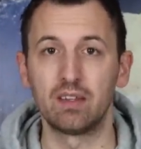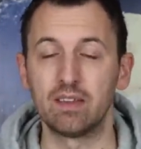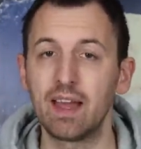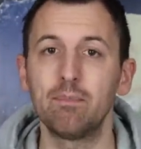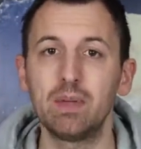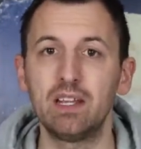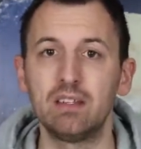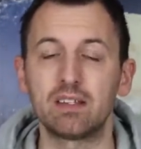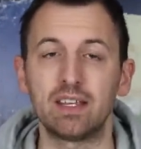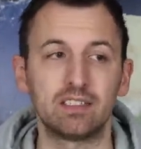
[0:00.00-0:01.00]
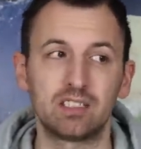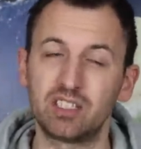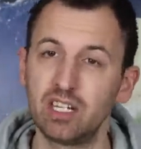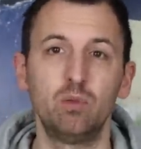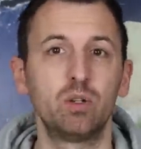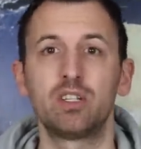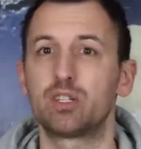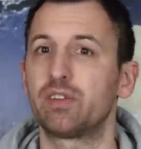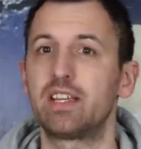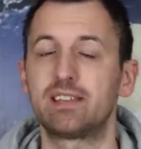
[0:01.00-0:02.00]
Now that means it still wouldn't
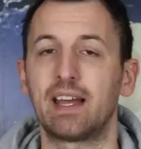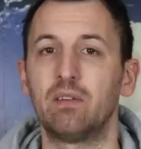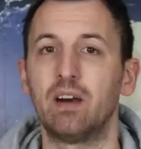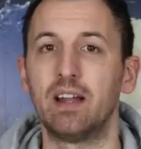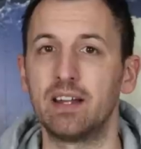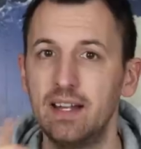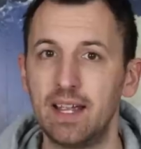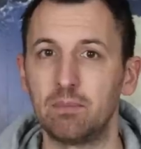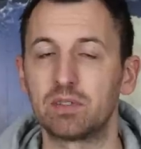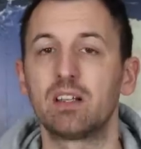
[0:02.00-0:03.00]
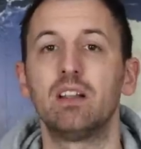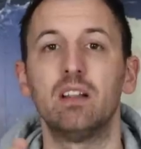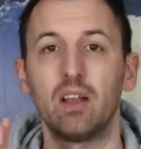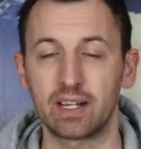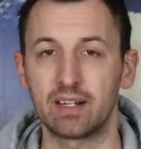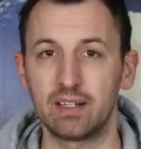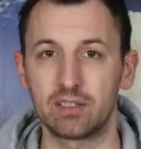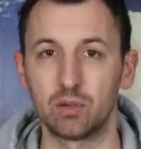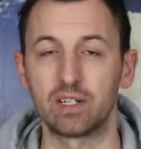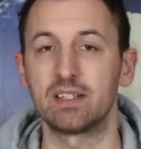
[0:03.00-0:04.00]
trace out an ellipse like
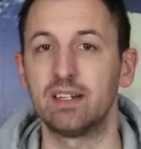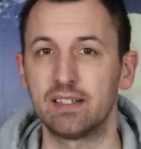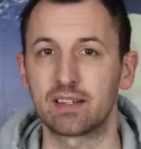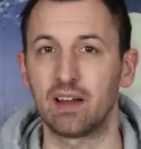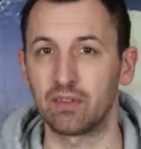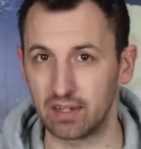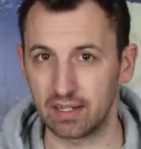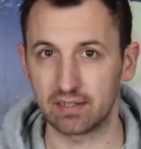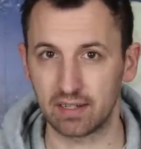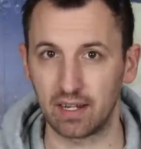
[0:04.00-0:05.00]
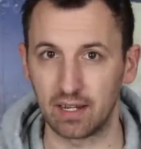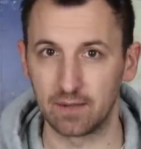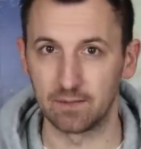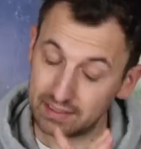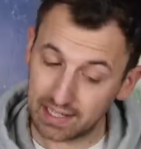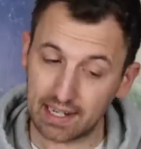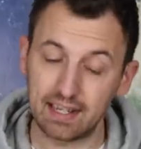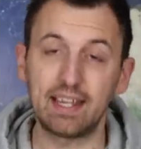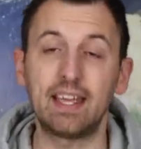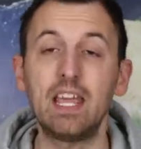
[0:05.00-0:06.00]
Talking to Leedskalnin is saying.
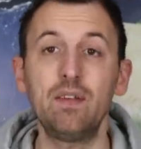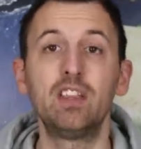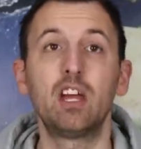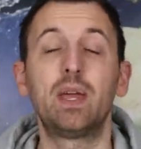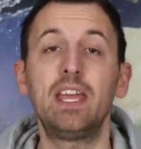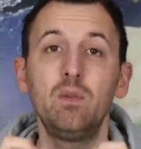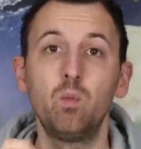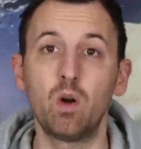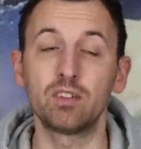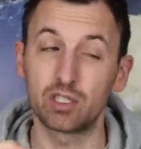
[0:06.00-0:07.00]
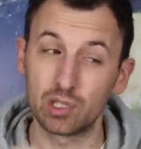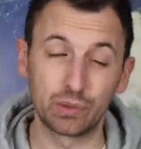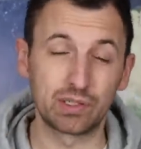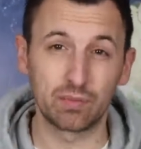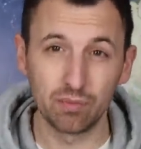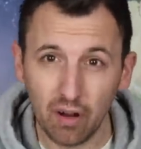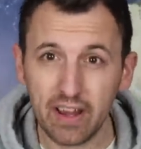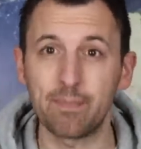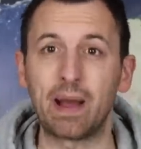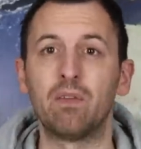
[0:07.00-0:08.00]
Secondly, even though he was sort of
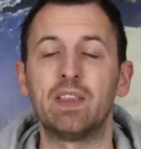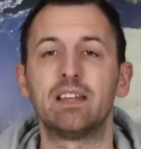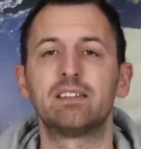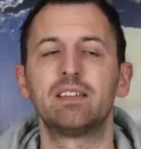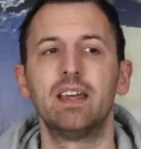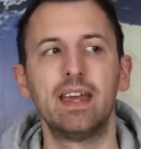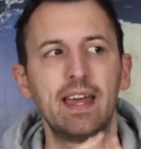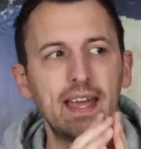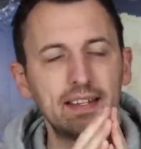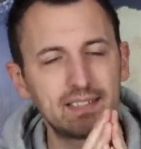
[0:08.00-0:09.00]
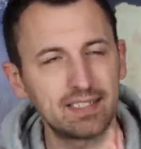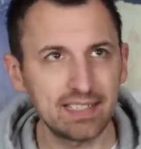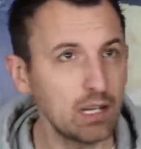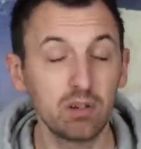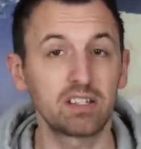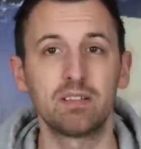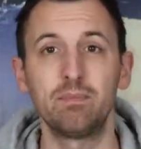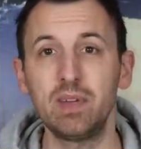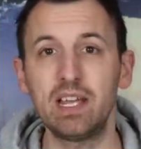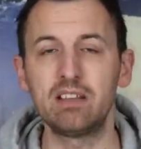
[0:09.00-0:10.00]
right about this, it still
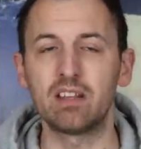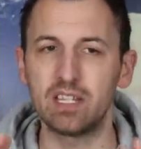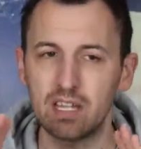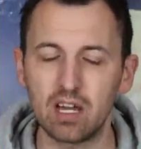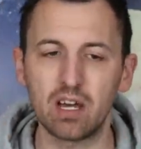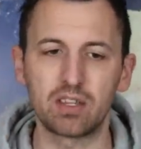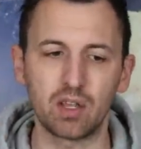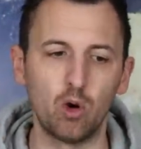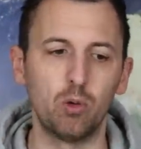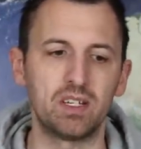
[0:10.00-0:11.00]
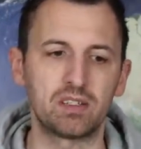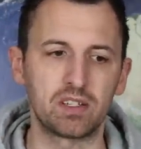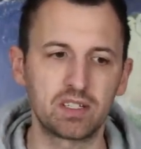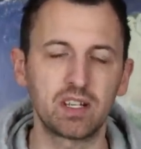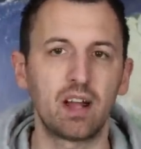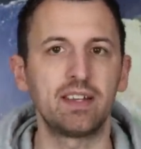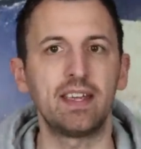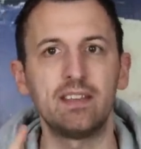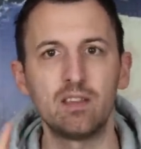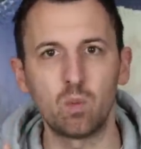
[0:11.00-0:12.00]
doesn't mean that the Earth orbits the Sun in the